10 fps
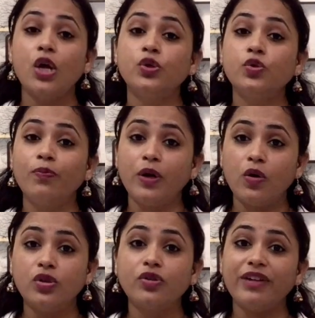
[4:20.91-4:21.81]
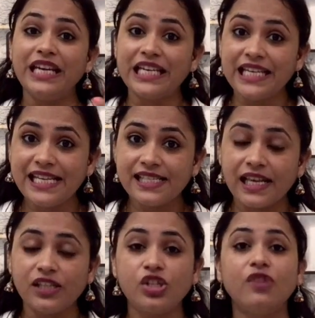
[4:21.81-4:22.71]
So because of increased
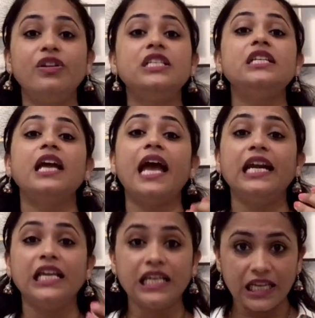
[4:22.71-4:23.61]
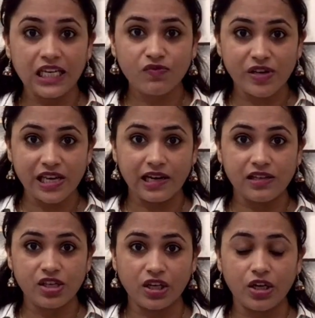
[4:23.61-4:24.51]
sensitivity and increased vaginal
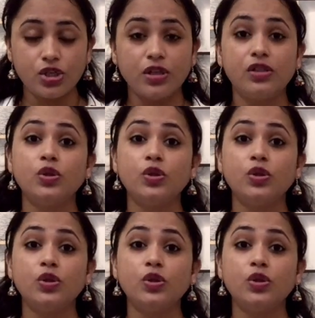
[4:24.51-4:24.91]
secretions,